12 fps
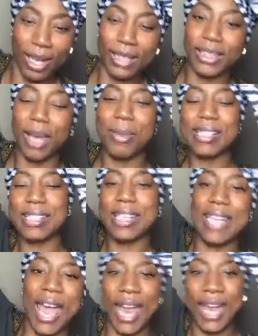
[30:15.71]
Let me
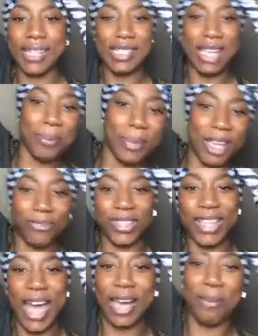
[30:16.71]
see your hands up if
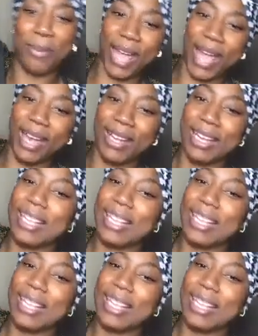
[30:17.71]
you got a bae.